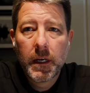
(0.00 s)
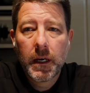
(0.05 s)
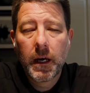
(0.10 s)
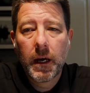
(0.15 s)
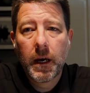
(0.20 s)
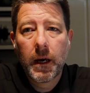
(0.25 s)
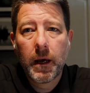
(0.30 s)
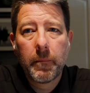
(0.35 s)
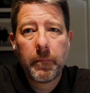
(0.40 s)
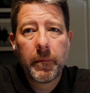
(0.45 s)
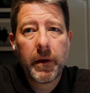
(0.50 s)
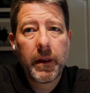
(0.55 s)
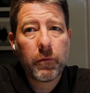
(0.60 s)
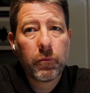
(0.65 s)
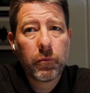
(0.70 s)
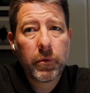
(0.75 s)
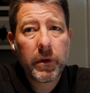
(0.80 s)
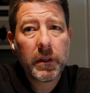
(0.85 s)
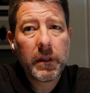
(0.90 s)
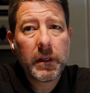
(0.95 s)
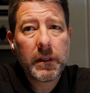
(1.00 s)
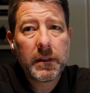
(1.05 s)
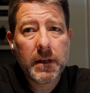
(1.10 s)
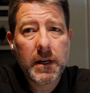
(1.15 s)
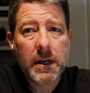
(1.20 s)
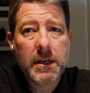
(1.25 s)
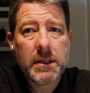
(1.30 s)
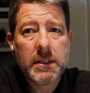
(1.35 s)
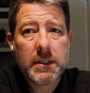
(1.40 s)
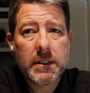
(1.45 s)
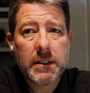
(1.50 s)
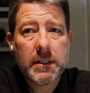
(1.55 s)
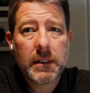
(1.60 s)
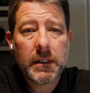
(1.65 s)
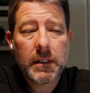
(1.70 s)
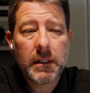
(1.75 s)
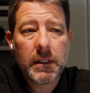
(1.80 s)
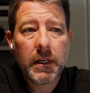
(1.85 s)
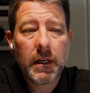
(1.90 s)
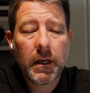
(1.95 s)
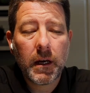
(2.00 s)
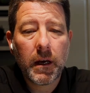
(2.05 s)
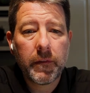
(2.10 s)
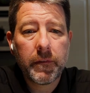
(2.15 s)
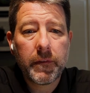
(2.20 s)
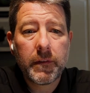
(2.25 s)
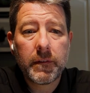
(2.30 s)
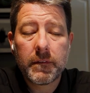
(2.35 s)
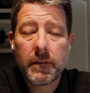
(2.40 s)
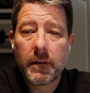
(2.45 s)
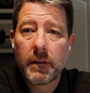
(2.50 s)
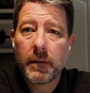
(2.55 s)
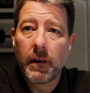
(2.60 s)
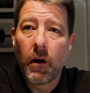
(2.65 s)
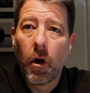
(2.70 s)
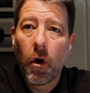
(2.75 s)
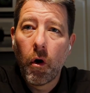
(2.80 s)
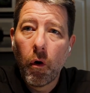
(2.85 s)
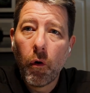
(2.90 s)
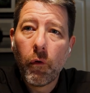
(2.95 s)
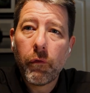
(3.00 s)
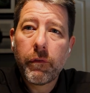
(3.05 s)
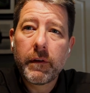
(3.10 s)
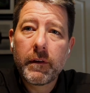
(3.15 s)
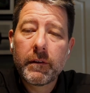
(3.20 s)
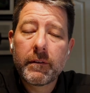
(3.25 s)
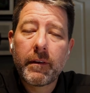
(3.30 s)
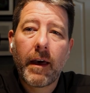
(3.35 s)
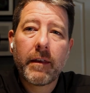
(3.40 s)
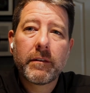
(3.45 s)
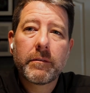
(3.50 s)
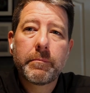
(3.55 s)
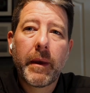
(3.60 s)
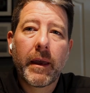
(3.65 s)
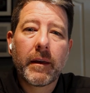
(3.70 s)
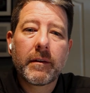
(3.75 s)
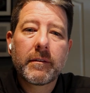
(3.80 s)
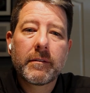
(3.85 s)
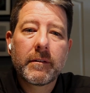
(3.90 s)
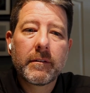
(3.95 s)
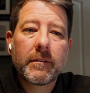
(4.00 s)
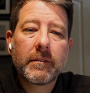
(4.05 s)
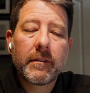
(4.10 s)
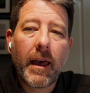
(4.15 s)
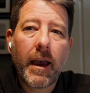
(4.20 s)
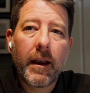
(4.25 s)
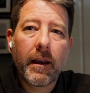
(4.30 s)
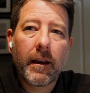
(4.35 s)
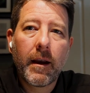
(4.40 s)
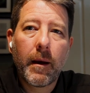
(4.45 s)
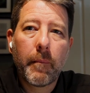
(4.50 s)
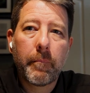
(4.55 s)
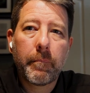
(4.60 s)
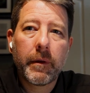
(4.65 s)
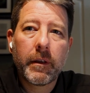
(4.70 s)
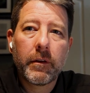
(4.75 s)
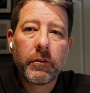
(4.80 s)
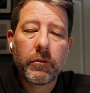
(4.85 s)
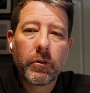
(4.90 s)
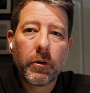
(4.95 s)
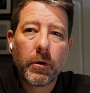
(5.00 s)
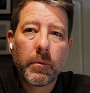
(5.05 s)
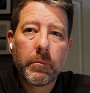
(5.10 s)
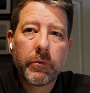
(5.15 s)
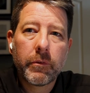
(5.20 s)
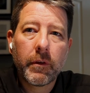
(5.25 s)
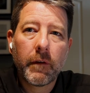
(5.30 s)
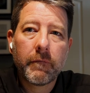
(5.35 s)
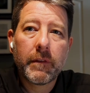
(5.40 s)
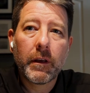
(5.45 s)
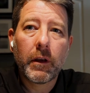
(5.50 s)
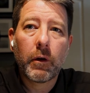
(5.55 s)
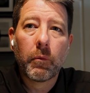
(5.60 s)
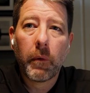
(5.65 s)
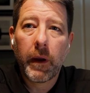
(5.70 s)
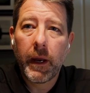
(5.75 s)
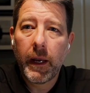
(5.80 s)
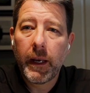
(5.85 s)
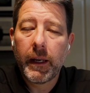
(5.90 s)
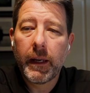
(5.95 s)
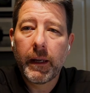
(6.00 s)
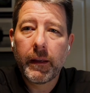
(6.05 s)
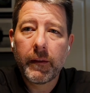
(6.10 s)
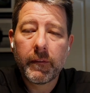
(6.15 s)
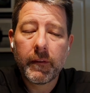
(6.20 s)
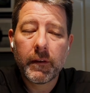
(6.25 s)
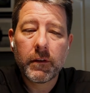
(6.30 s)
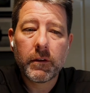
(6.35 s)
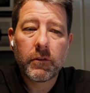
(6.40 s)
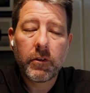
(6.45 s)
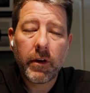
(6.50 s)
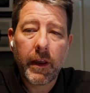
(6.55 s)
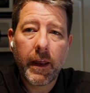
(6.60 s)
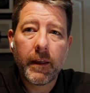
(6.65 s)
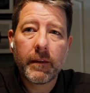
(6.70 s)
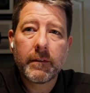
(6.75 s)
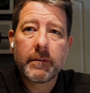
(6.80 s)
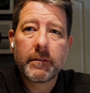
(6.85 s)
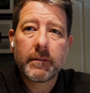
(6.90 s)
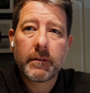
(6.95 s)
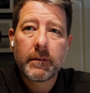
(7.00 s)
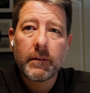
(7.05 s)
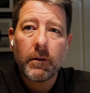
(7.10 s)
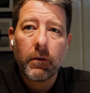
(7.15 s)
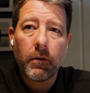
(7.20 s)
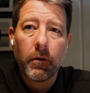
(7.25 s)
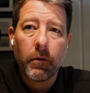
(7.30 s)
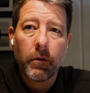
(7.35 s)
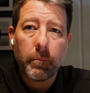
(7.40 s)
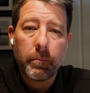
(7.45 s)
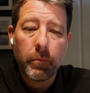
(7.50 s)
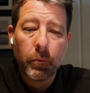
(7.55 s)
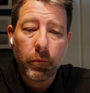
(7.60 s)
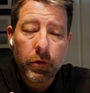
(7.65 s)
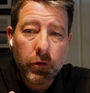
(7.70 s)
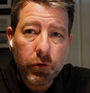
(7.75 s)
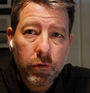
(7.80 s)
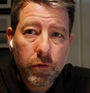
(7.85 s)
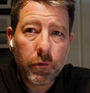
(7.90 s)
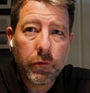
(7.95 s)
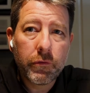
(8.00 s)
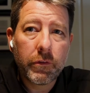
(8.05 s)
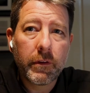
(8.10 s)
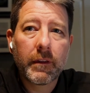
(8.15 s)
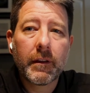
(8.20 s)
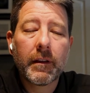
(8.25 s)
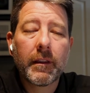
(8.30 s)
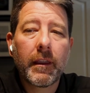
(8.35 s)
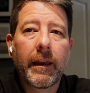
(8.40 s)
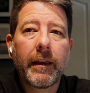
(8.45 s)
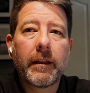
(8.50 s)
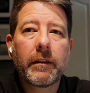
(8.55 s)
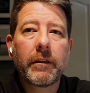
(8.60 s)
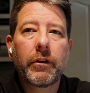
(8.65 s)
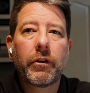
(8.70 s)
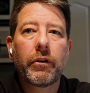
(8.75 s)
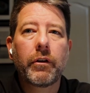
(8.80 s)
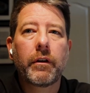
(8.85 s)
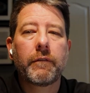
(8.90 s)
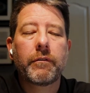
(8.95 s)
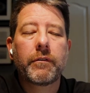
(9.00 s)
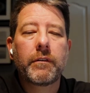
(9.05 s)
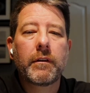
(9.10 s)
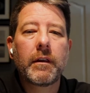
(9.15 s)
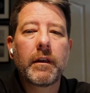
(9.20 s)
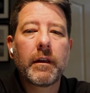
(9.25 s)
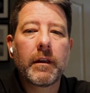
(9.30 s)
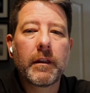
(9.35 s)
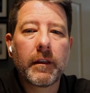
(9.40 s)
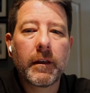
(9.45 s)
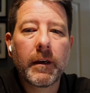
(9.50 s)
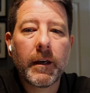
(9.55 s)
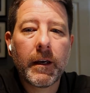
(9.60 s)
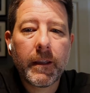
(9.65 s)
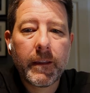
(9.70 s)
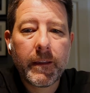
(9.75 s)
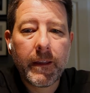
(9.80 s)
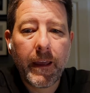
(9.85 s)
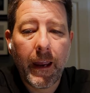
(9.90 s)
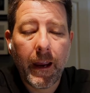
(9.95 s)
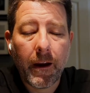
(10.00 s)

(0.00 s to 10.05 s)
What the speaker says: it really does, all these aspects stack up in terms of degrading the chance or reducing the likelihood of seeing the